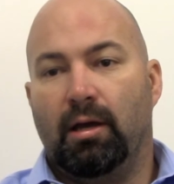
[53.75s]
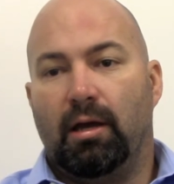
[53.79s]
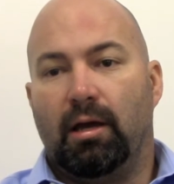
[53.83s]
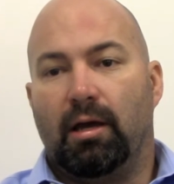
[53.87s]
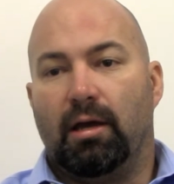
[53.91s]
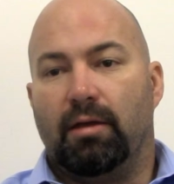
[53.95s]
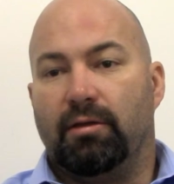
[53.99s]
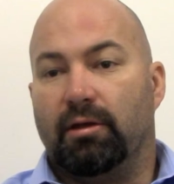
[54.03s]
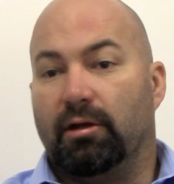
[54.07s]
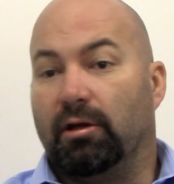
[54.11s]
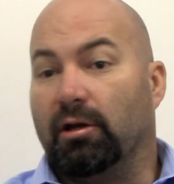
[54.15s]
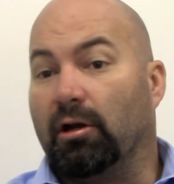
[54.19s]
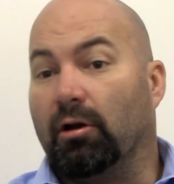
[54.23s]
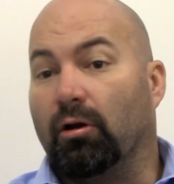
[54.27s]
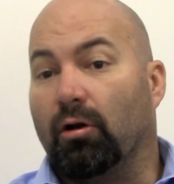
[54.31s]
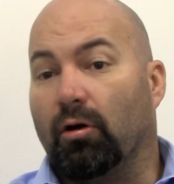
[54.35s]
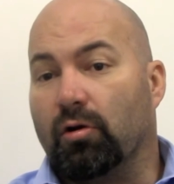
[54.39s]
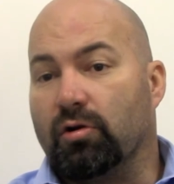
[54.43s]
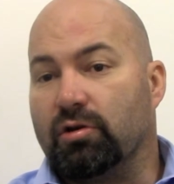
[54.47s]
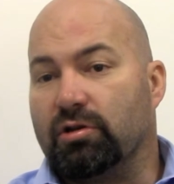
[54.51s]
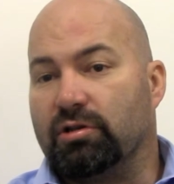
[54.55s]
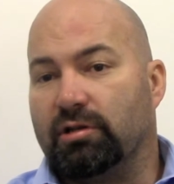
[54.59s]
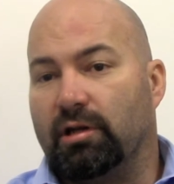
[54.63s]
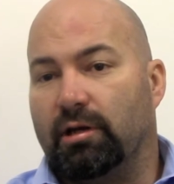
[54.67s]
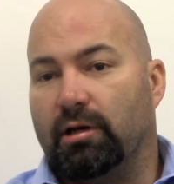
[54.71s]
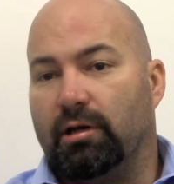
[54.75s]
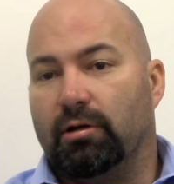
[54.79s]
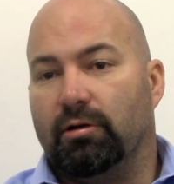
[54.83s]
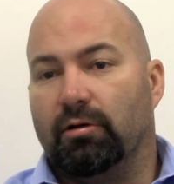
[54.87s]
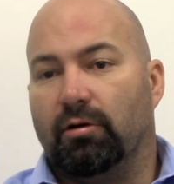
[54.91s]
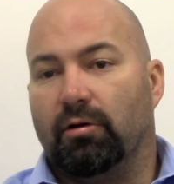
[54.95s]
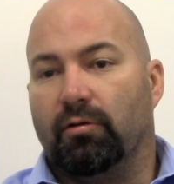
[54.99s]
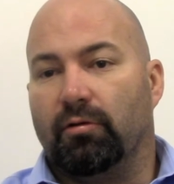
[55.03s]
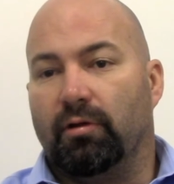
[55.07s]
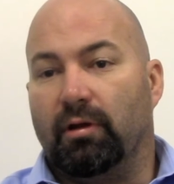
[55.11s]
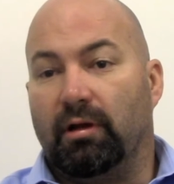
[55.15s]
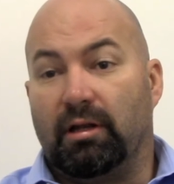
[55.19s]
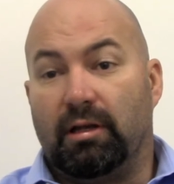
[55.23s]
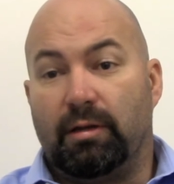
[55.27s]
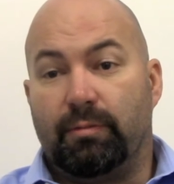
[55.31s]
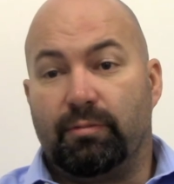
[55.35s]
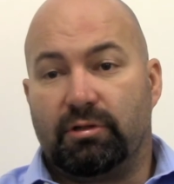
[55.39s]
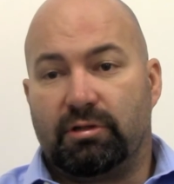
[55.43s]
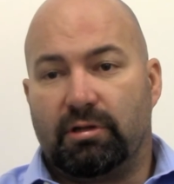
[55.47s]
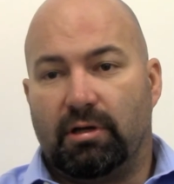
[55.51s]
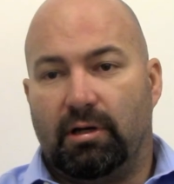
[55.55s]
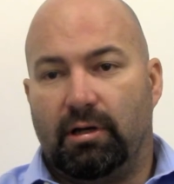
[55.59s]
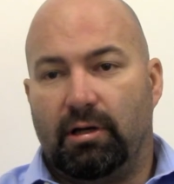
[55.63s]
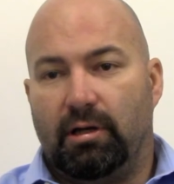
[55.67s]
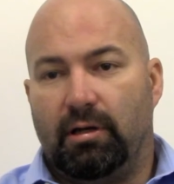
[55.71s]
And then a large study called the LEAP
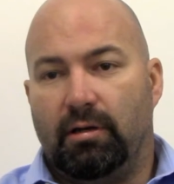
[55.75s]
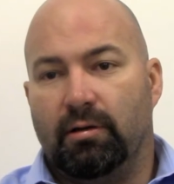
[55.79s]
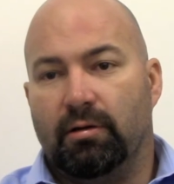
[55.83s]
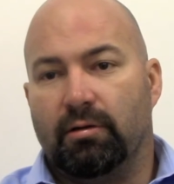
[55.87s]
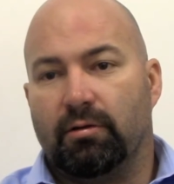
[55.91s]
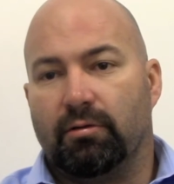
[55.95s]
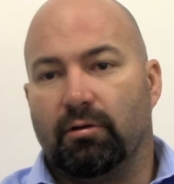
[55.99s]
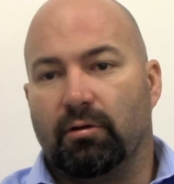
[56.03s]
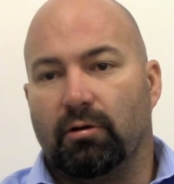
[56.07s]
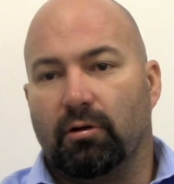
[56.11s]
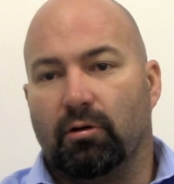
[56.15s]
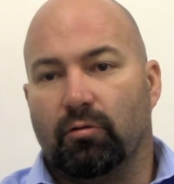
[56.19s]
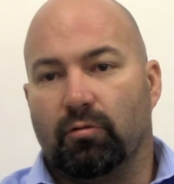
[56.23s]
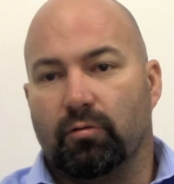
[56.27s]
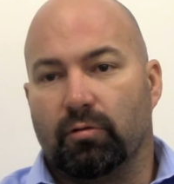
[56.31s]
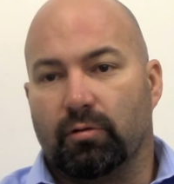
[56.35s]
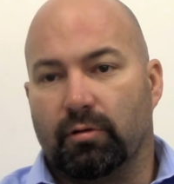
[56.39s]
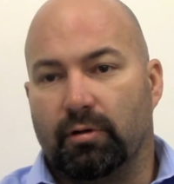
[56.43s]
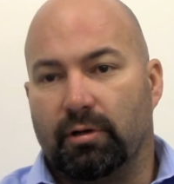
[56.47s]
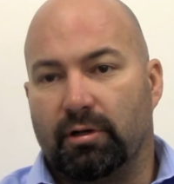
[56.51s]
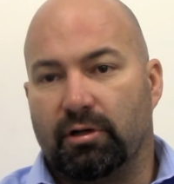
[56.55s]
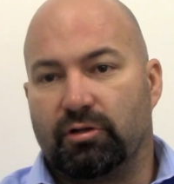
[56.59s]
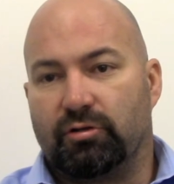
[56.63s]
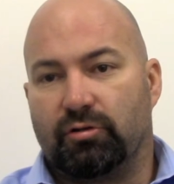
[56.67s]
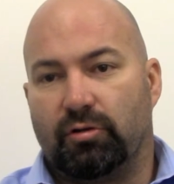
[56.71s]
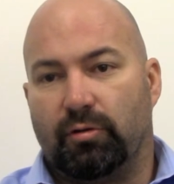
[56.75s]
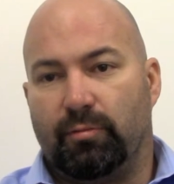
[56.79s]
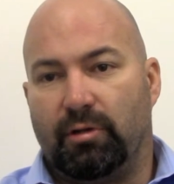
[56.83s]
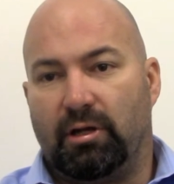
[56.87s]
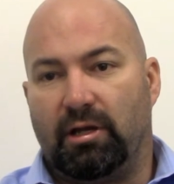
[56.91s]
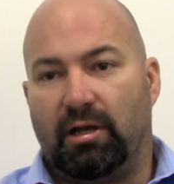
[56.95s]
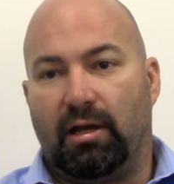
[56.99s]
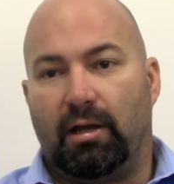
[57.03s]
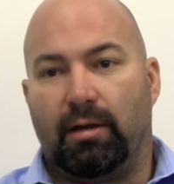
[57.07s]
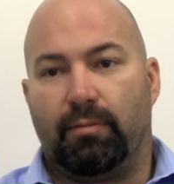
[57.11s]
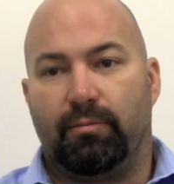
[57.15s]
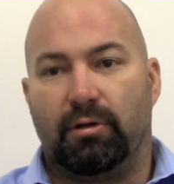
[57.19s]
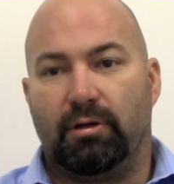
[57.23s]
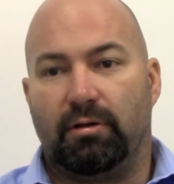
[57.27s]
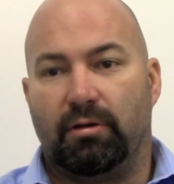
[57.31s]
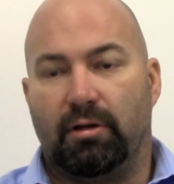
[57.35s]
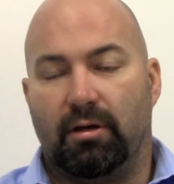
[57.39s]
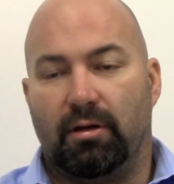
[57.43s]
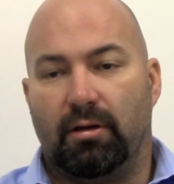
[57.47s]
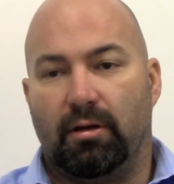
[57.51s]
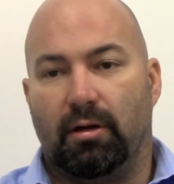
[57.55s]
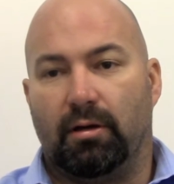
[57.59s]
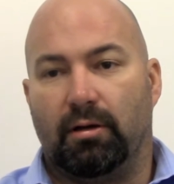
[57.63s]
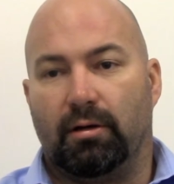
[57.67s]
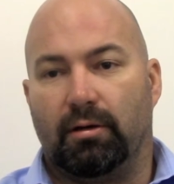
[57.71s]
study, the Lower Extremity
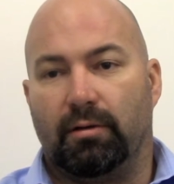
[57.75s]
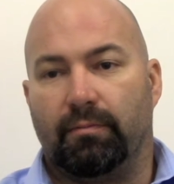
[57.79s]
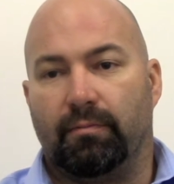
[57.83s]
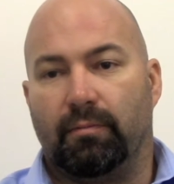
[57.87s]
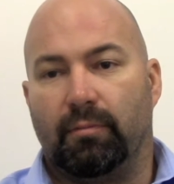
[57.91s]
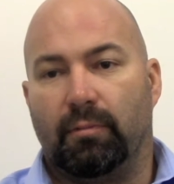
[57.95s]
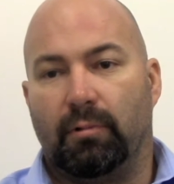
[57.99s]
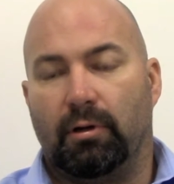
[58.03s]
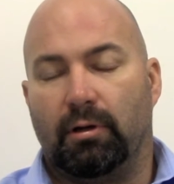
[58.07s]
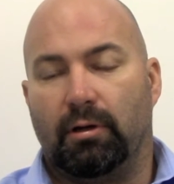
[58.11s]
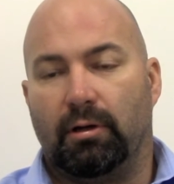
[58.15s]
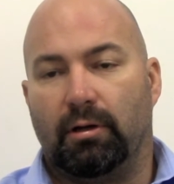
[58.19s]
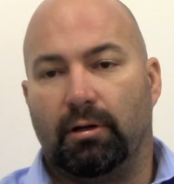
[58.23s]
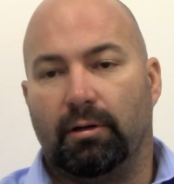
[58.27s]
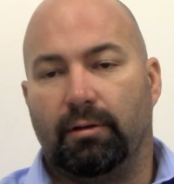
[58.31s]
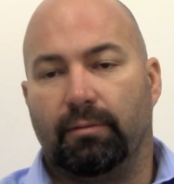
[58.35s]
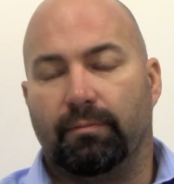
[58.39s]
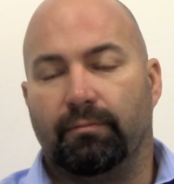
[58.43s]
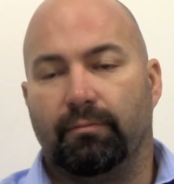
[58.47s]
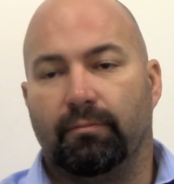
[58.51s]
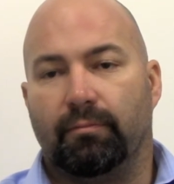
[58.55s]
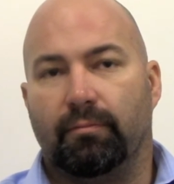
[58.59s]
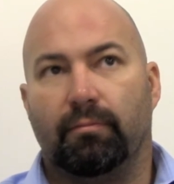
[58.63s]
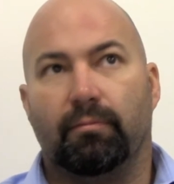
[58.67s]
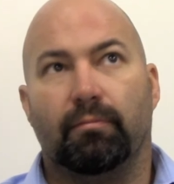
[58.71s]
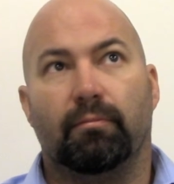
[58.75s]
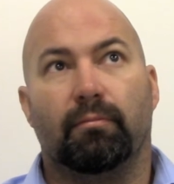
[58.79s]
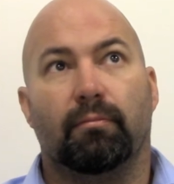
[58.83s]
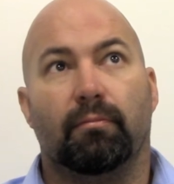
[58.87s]
Amputa um, um,